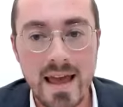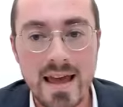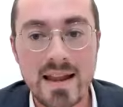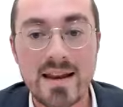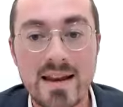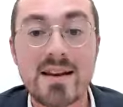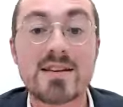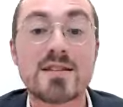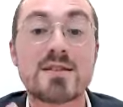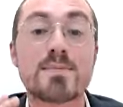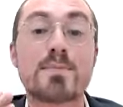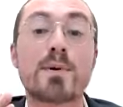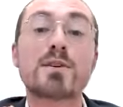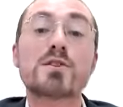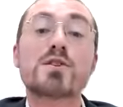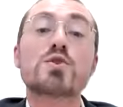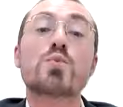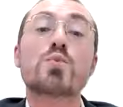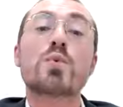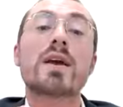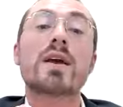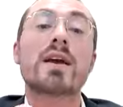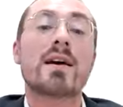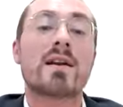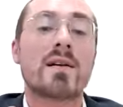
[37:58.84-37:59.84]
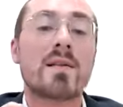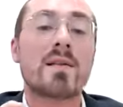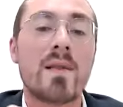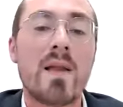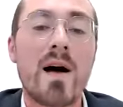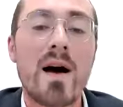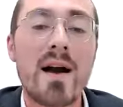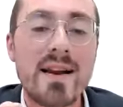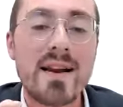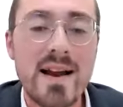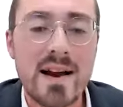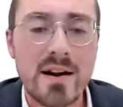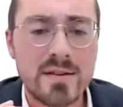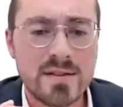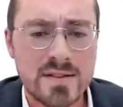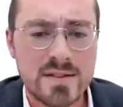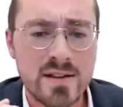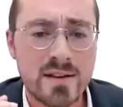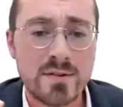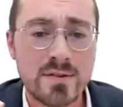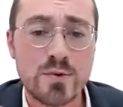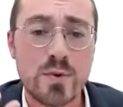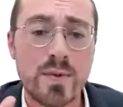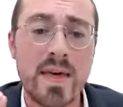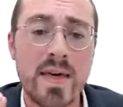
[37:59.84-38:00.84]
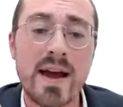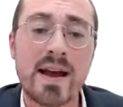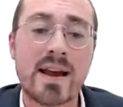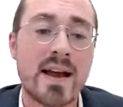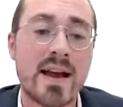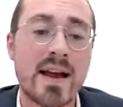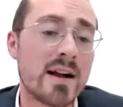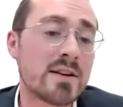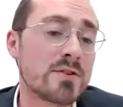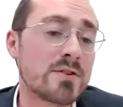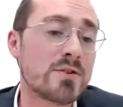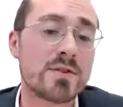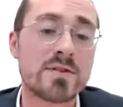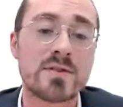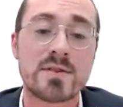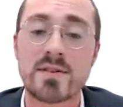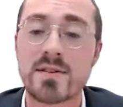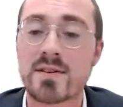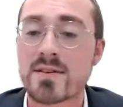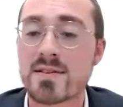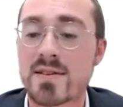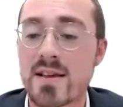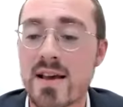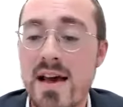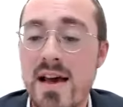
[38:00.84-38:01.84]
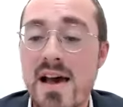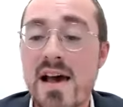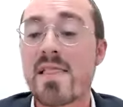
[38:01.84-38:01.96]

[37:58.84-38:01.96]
And in as much as we can align ourselves with that consciousness,